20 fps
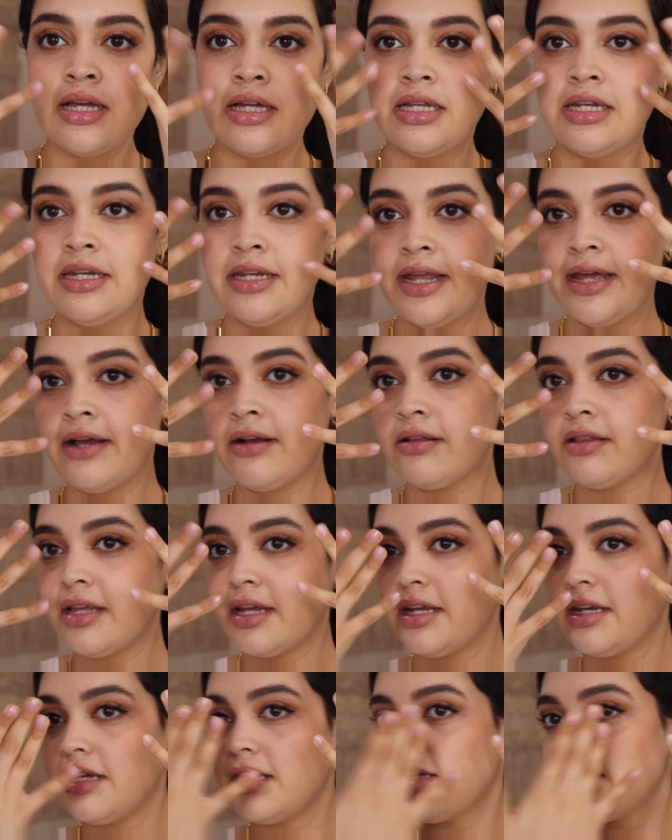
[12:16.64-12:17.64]
nail
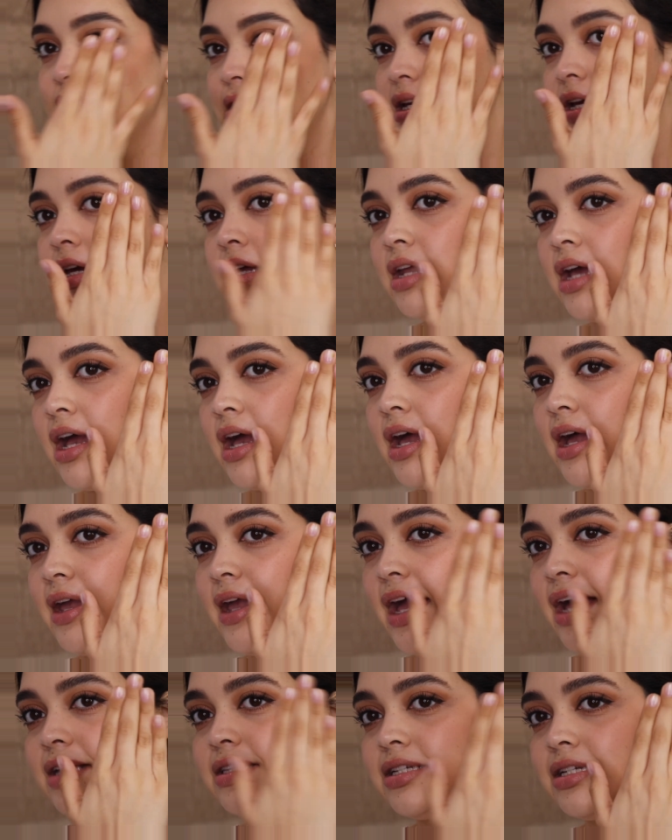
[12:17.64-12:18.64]
lady said I
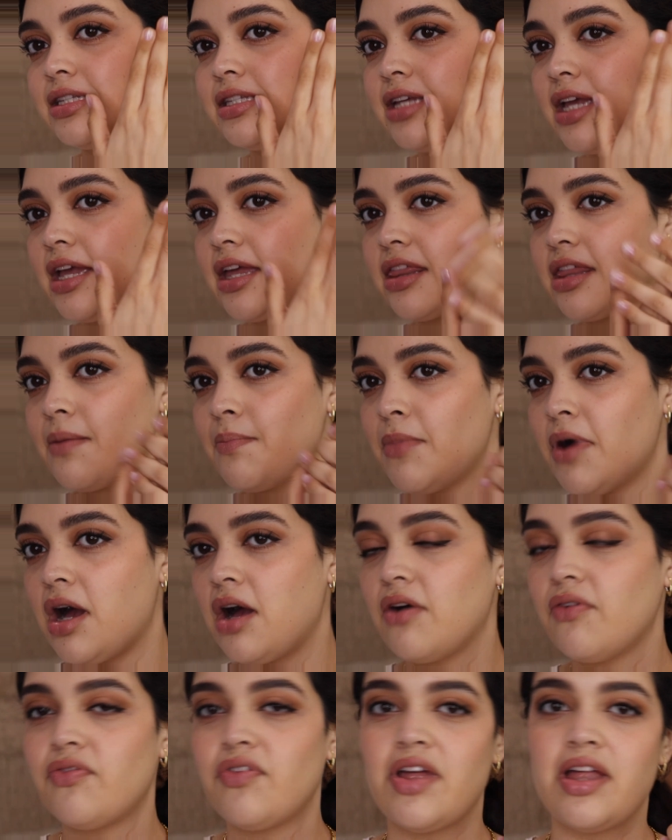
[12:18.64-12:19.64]
had to take them
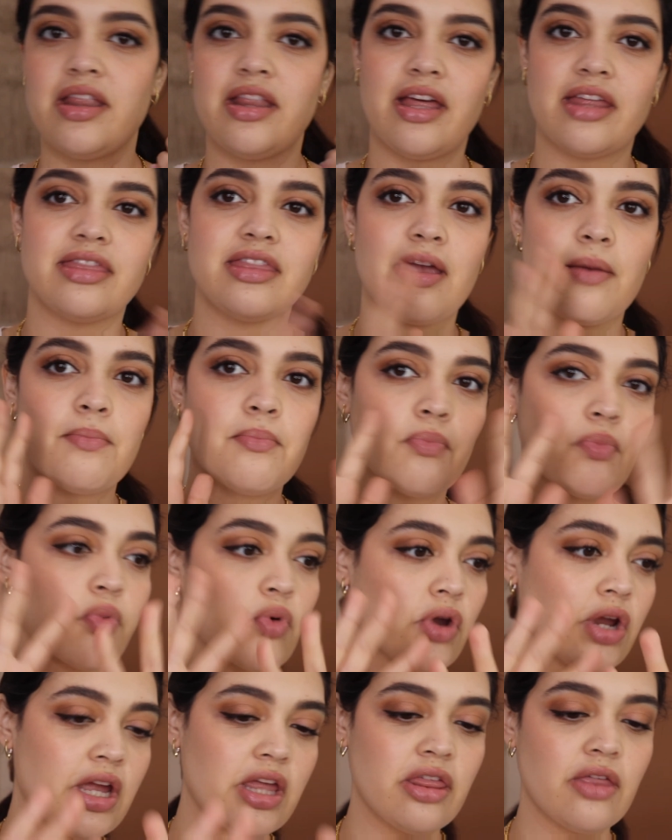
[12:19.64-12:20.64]
off and let them
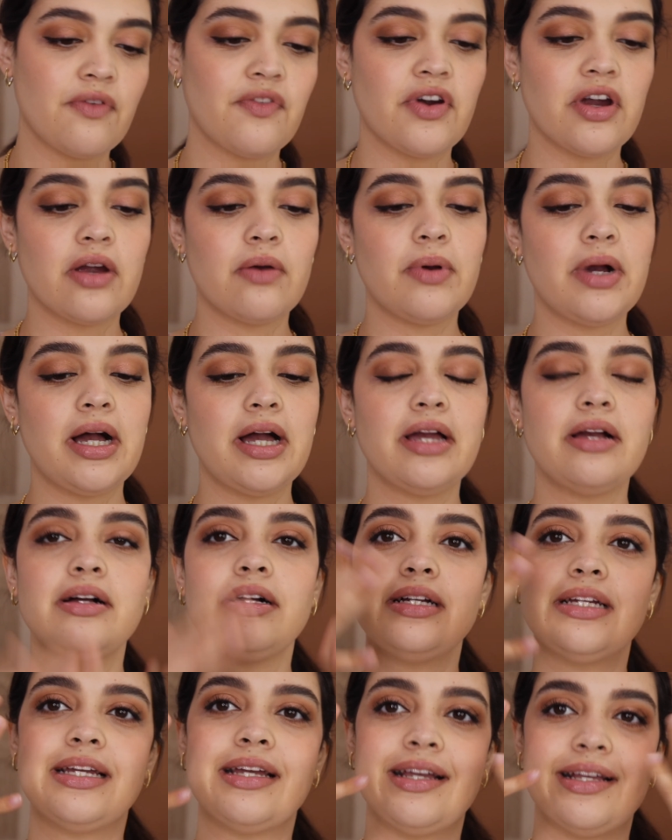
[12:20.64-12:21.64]
breathe for a
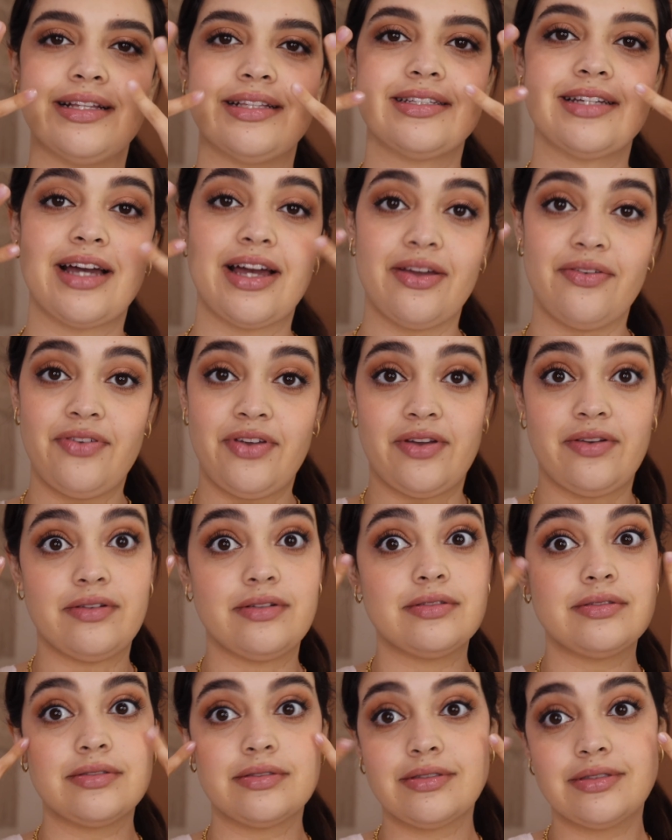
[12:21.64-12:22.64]
while, and I
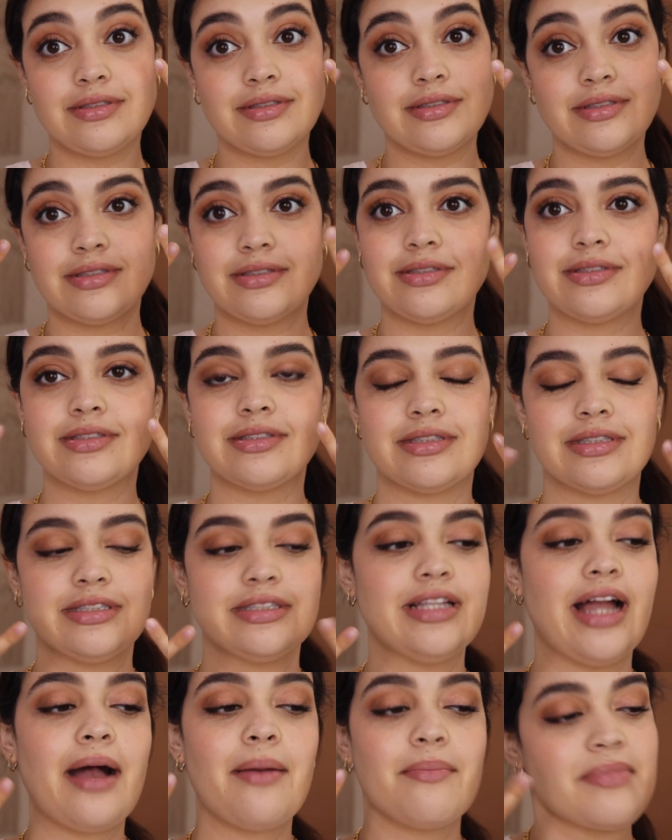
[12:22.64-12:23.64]
feel
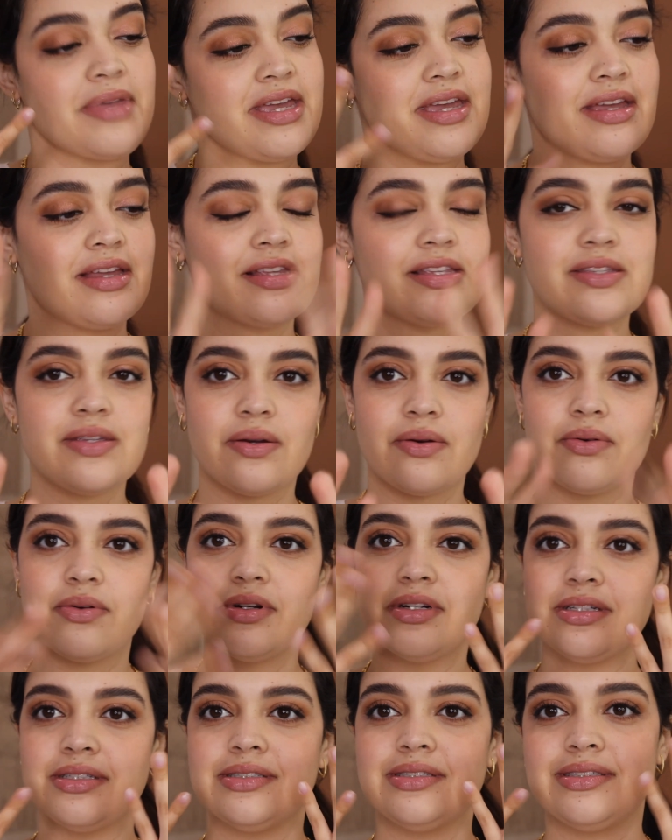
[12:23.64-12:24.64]
not me. So
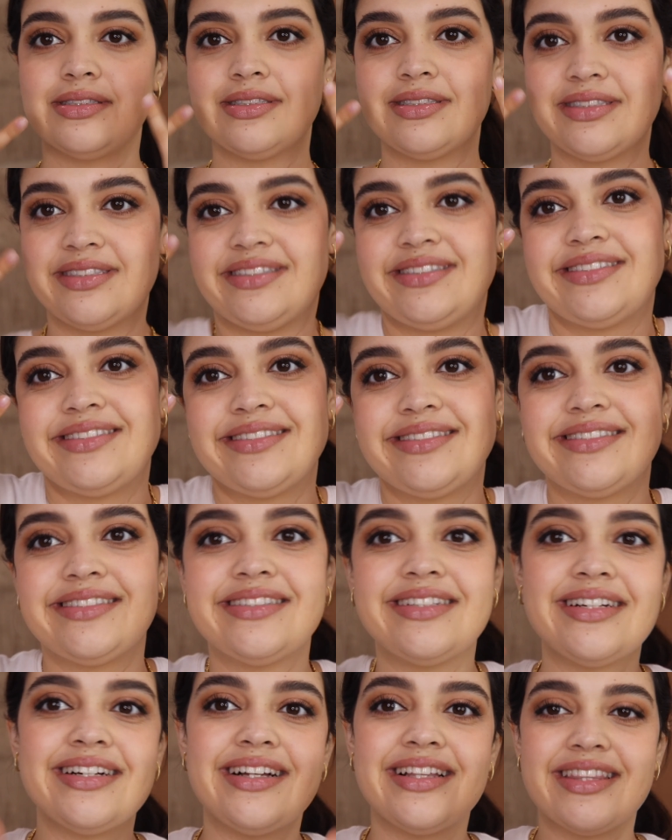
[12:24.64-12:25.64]

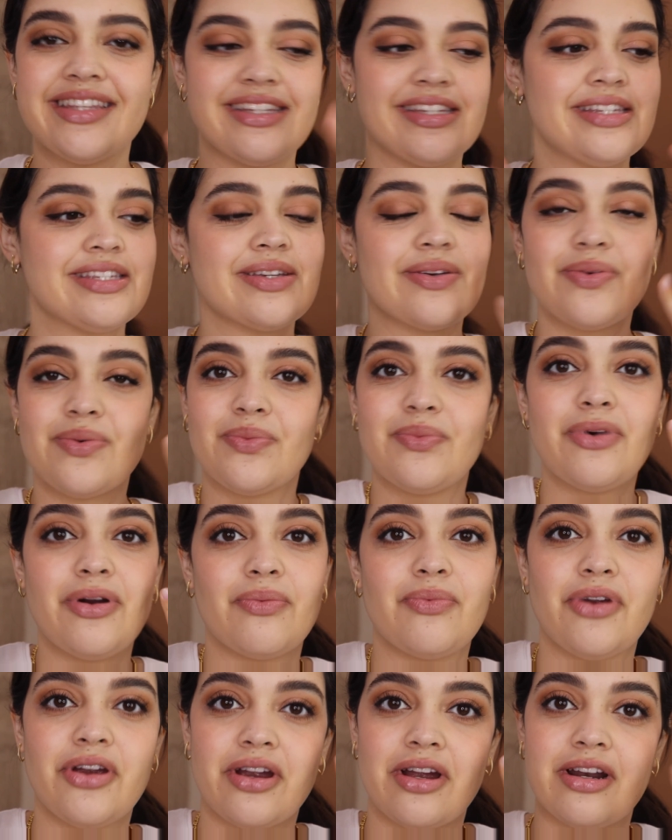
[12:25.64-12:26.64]
this is
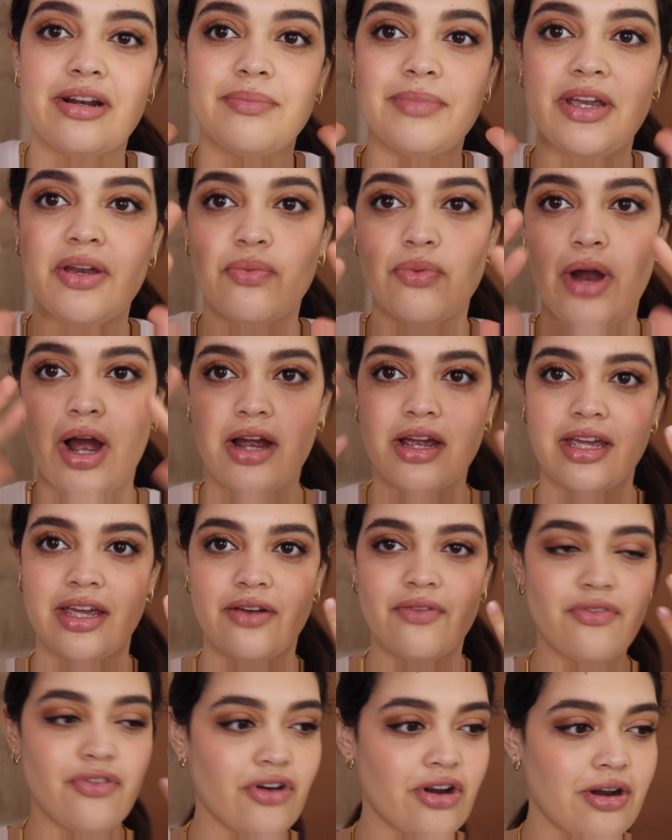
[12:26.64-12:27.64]
what we're gonna be
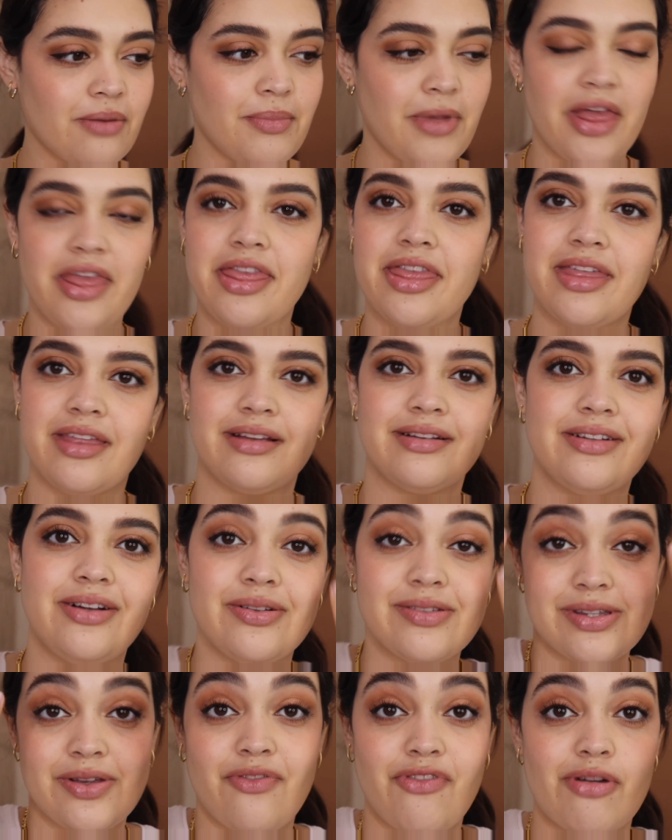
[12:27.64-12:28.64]
rocking for a month,
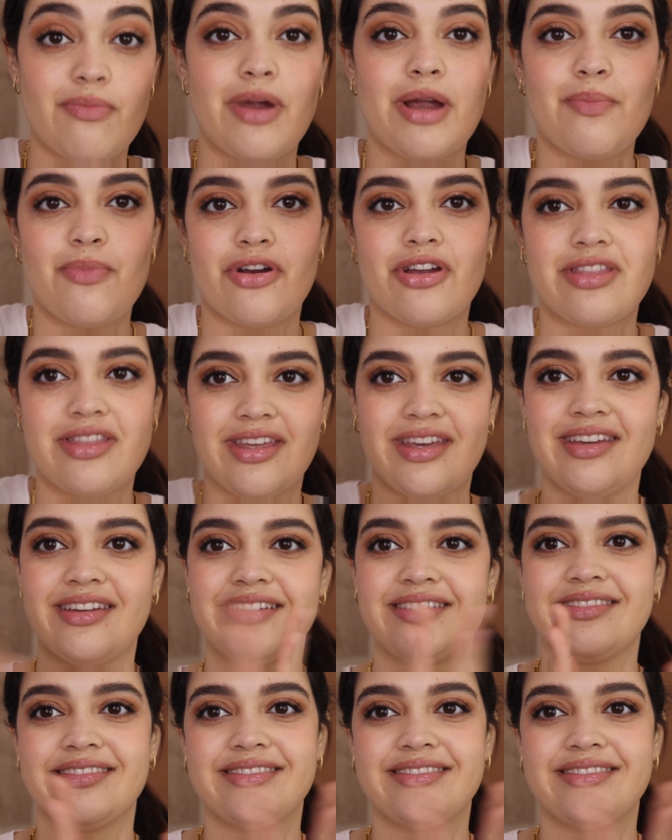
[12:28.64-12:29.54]
also for my birthday.